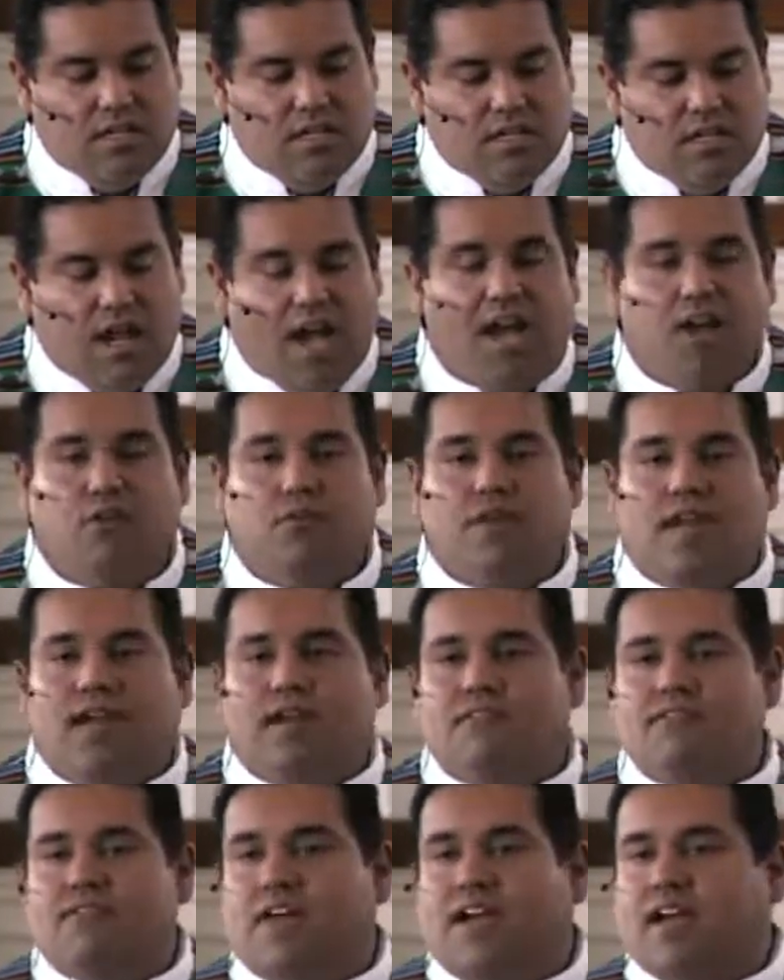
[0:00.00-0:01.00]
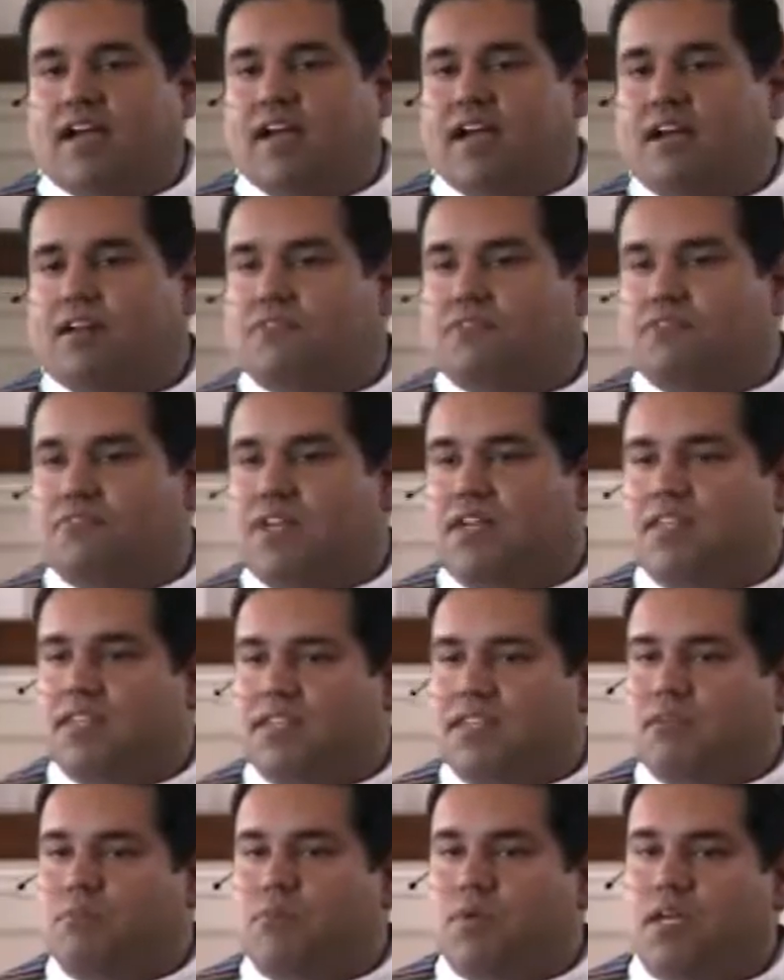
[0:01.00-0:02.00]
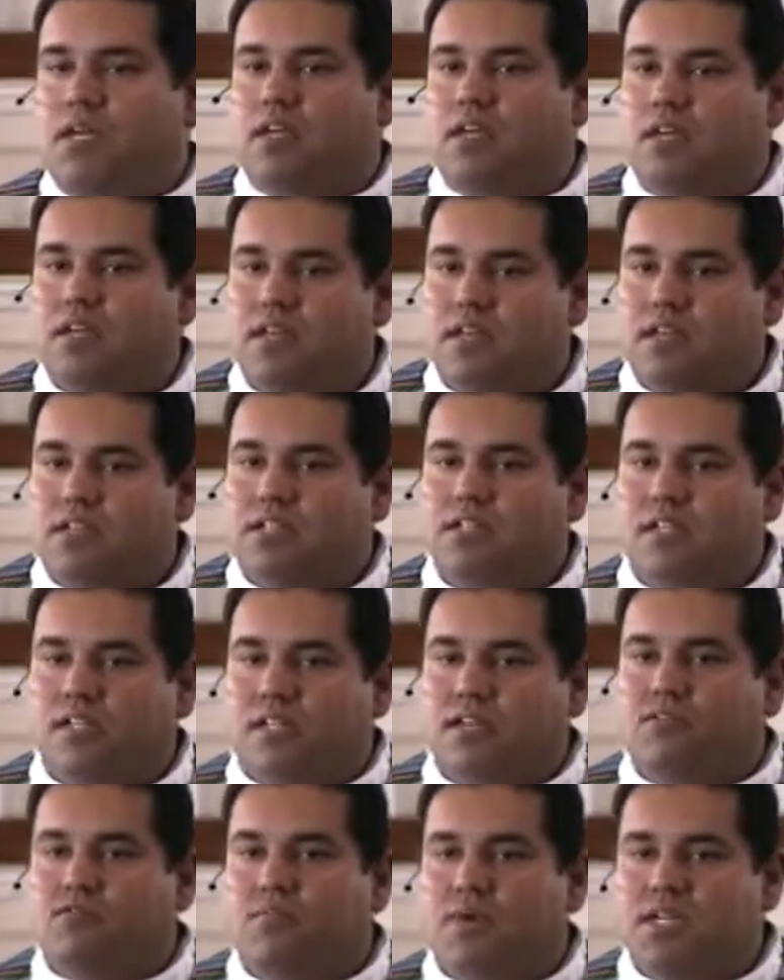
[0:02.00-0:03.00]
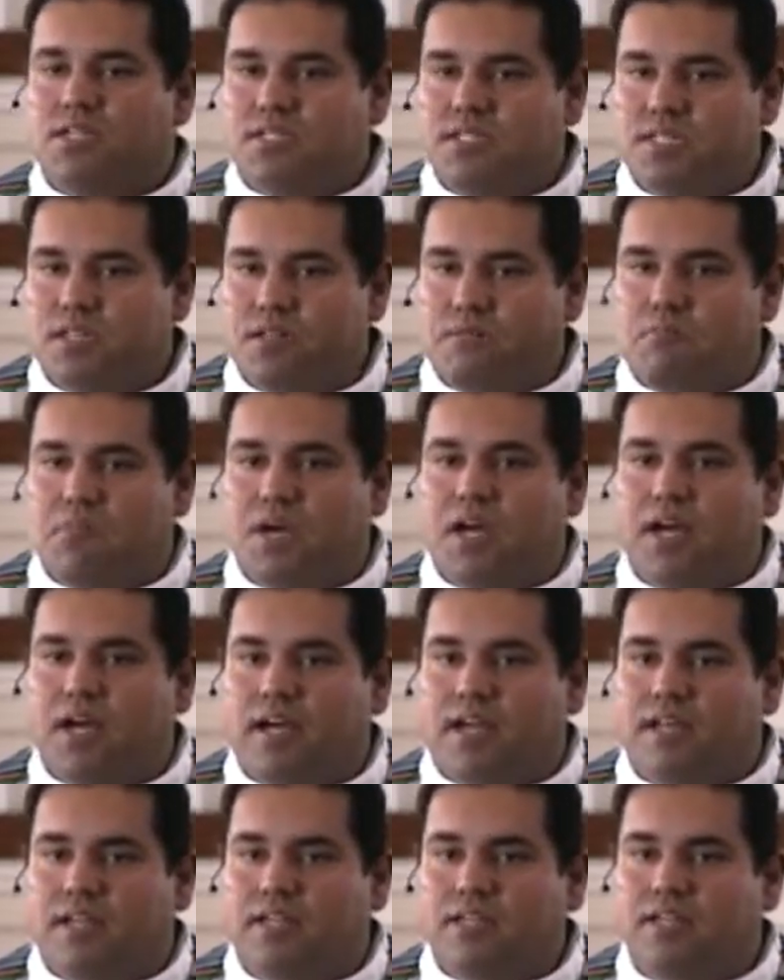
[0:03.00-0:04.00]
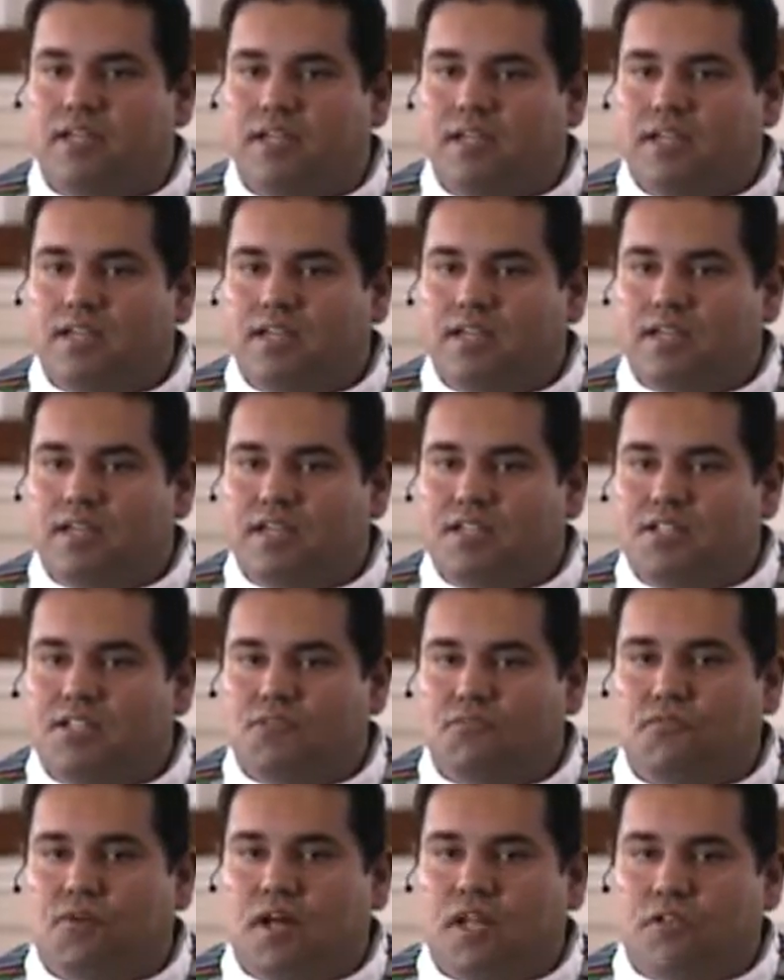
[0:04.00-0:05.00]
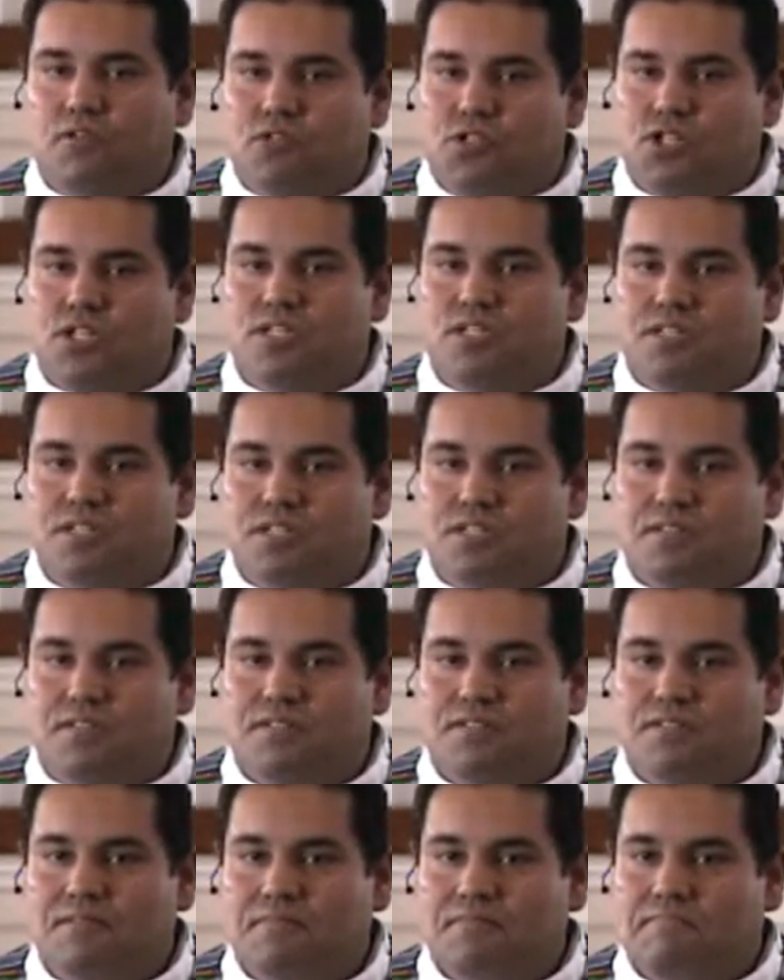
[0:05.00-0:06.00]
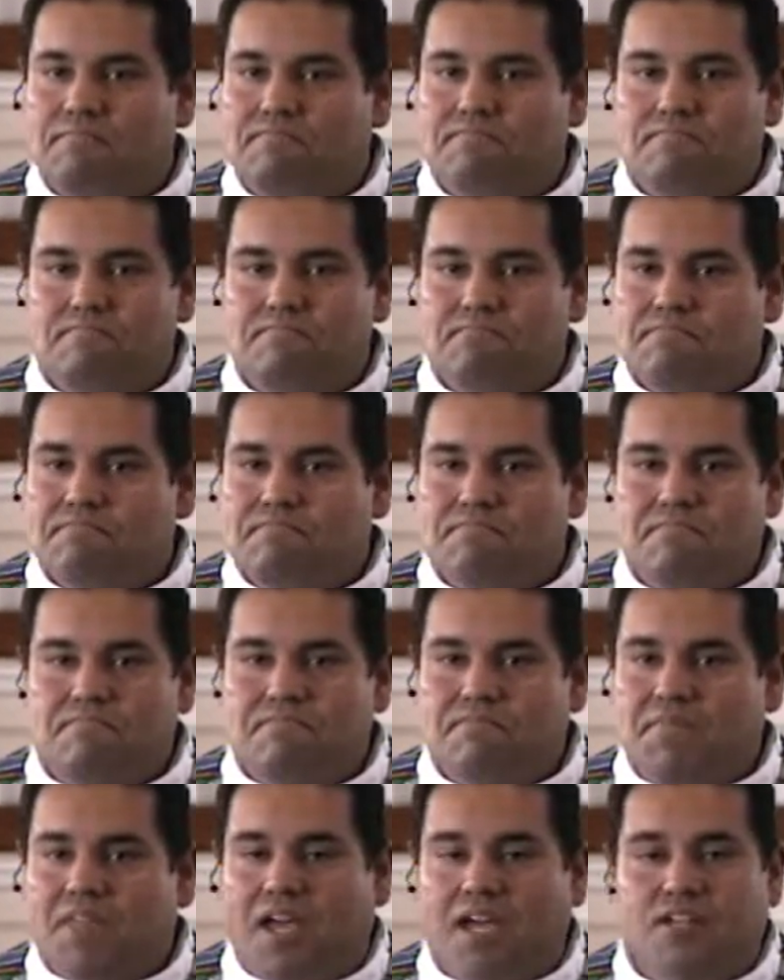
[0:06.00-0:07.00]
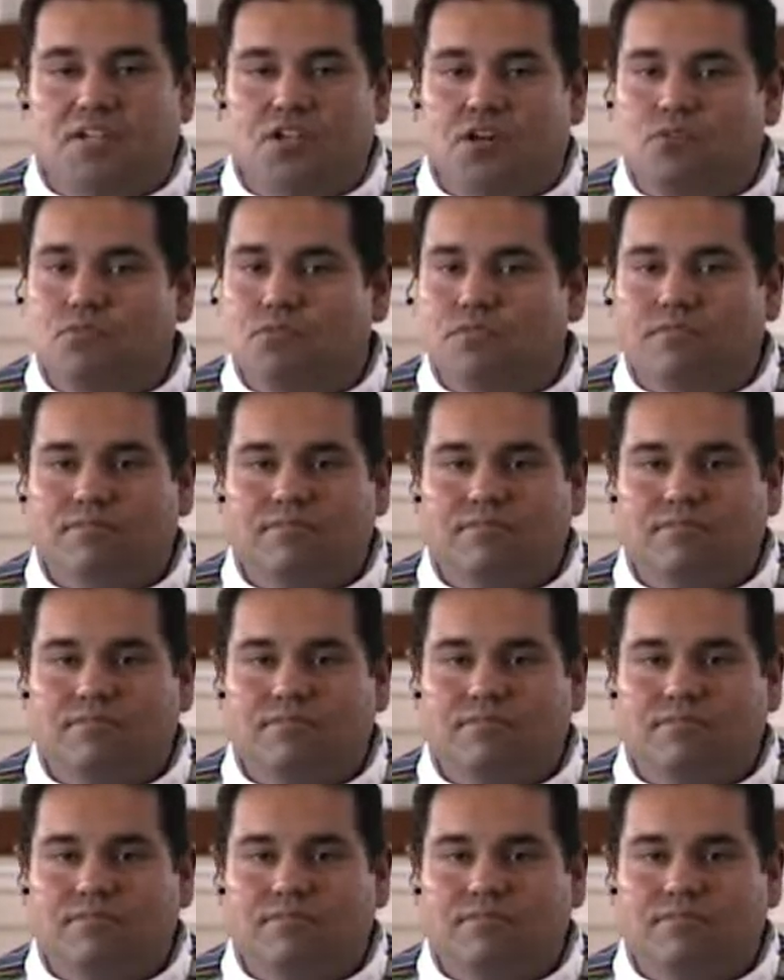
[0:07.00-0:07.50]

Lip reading: I don't have that kind of faith in me to leave my son behind to follow Jesus? I don't.